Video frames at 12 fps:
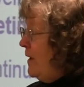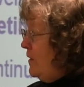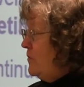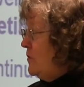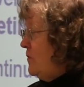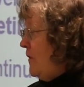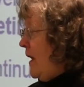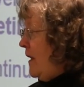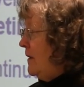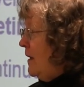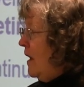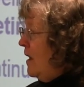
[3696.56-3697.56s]
way to do
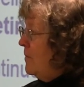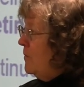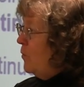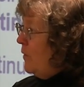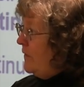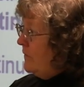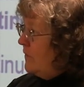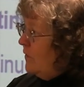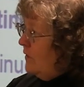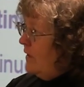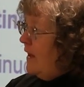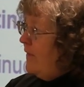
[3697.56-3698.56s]
that, um, we
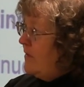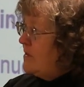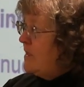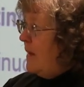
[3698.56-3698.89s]
skirted on the